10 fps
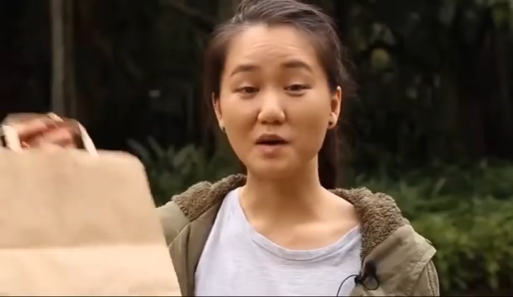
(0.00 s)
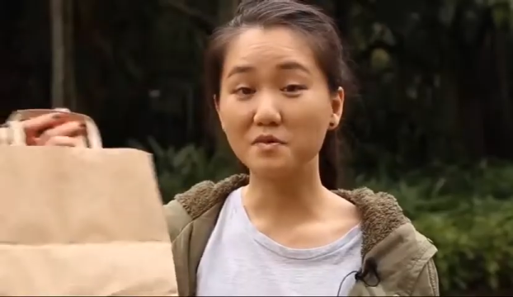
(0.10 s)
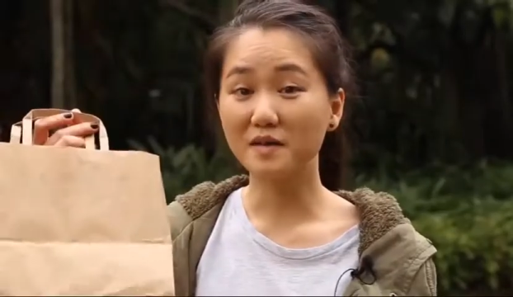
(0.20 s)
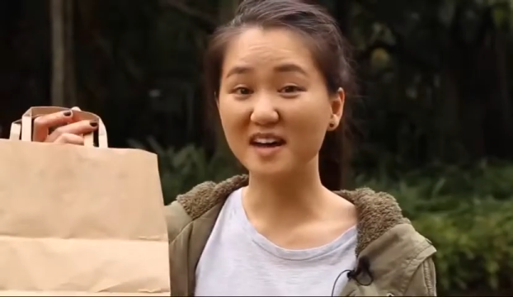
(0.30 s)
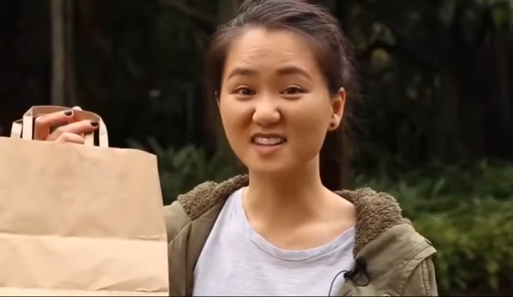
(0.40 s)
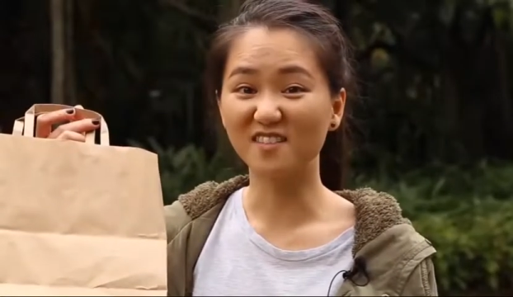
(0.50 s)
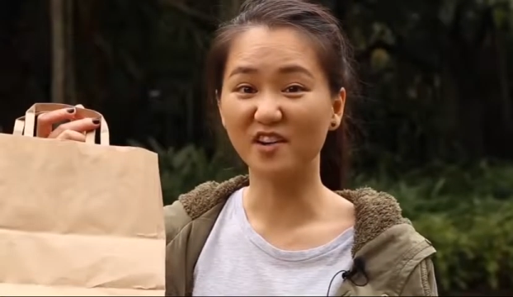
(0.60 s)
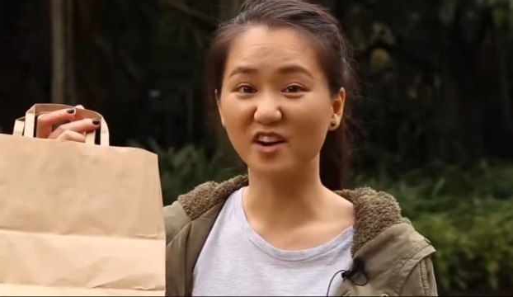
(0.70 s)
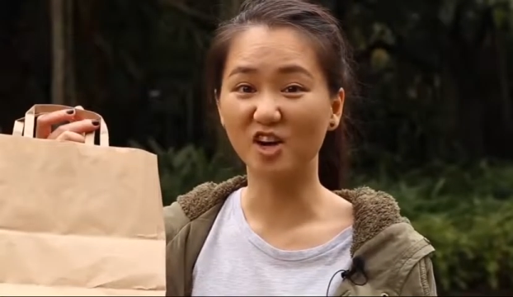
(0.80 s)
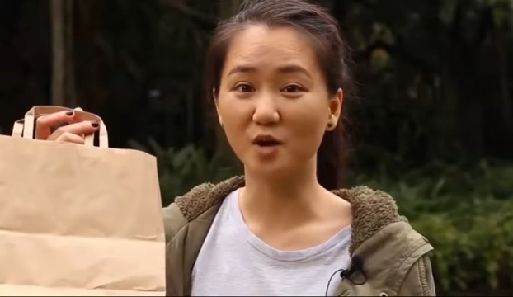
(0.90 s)
Paper bags
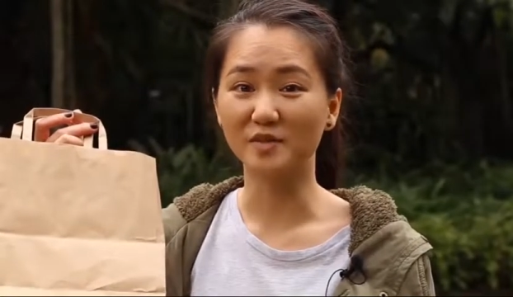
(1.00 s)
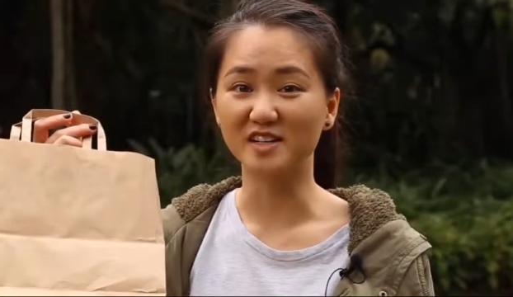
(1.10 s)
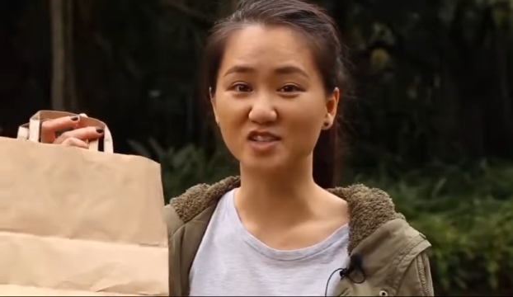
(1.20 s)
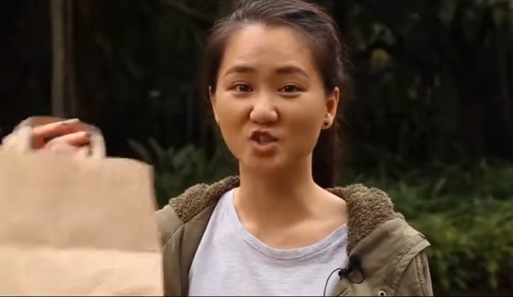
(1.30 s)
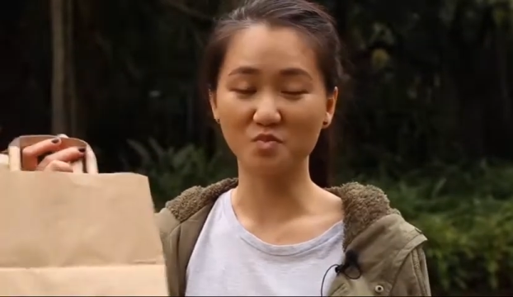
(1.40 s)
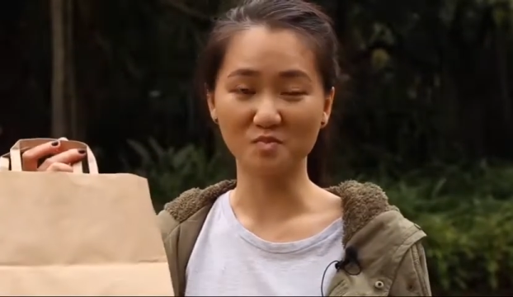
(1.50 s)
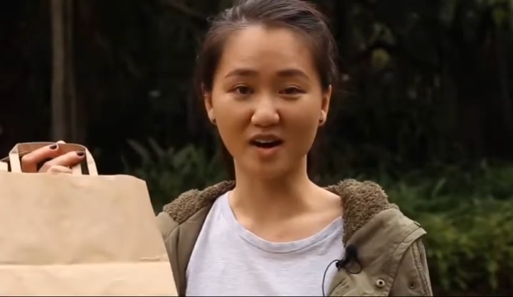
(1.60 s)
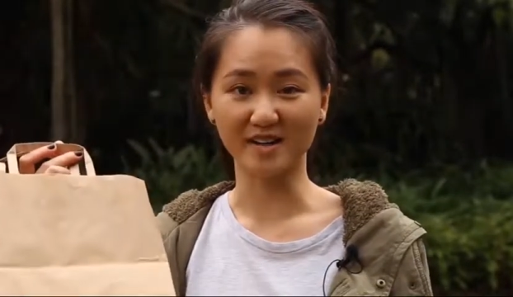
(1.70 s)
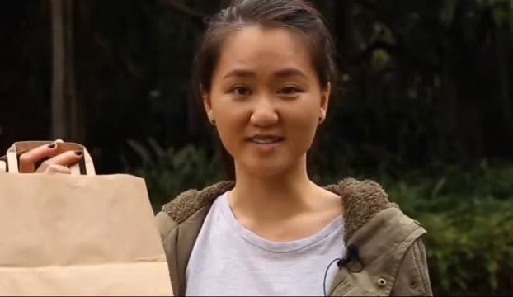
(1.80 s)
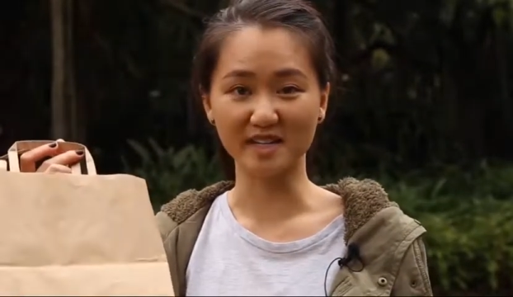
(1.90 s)
aren't very common in
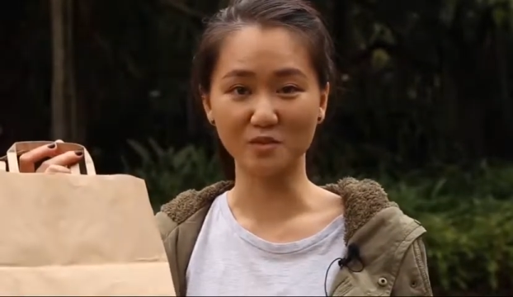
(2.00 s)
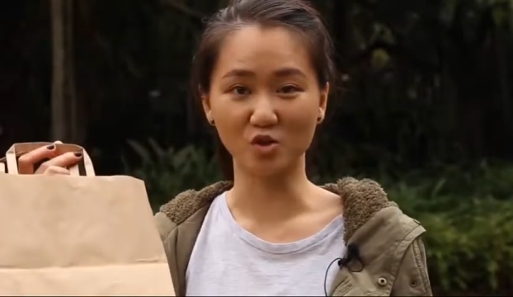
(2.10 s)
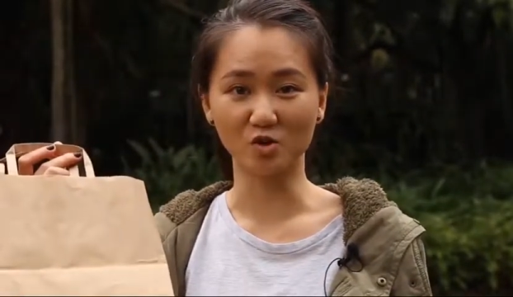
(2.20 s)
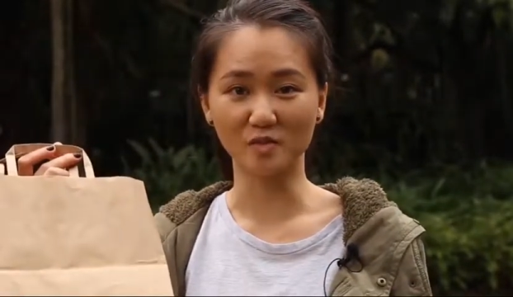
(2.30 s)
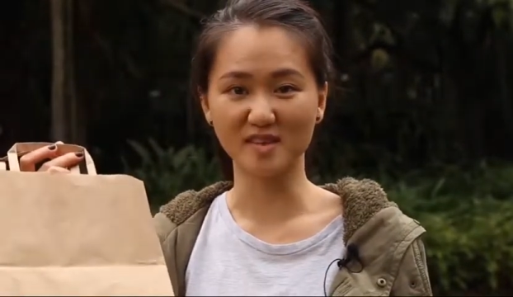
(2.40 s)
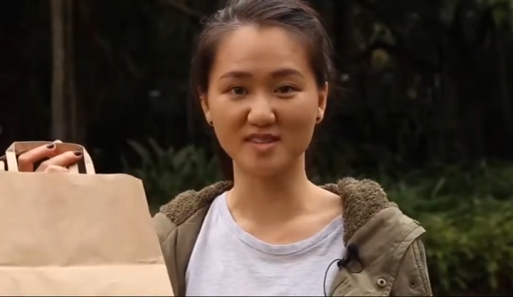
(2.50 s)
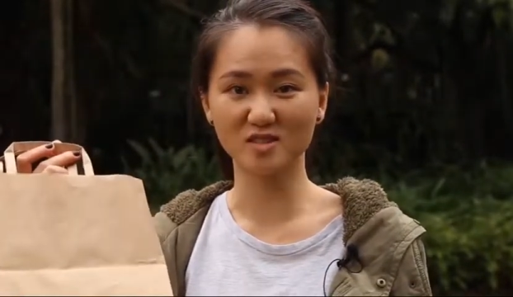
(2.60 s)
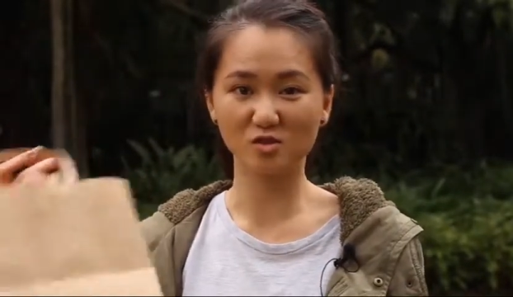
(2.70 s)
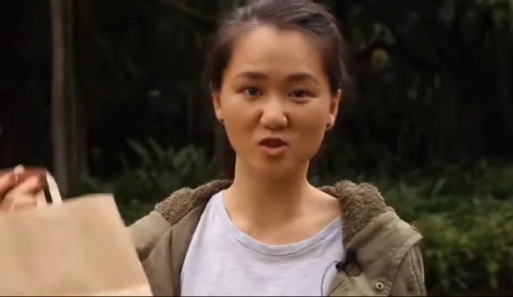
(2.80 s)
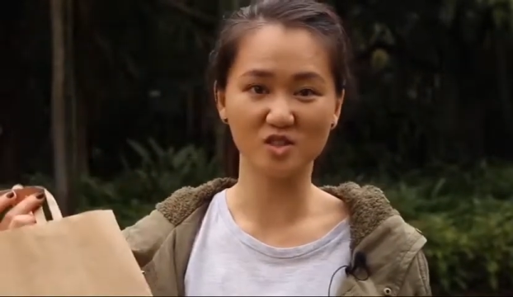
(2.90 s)
supermarkets anymore, but they're
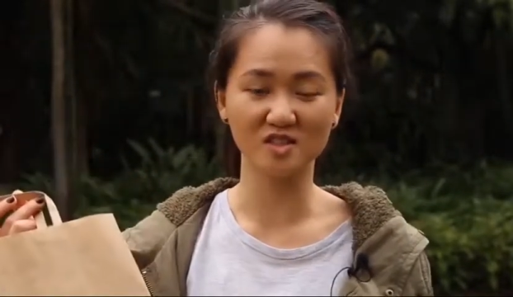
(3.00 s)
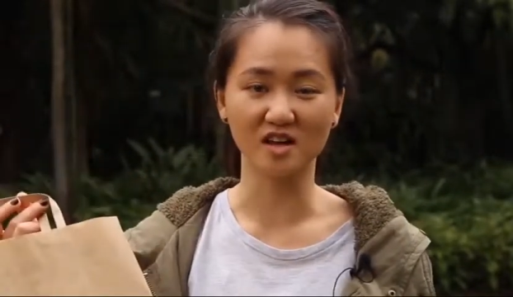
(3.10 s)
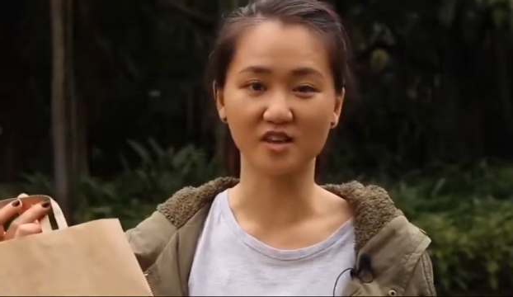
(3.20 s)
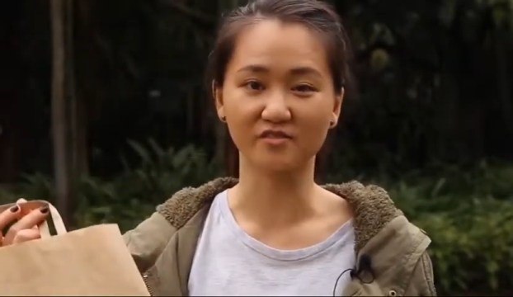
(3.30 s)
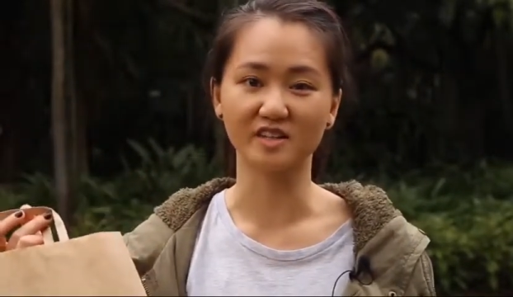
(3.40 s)
still used in other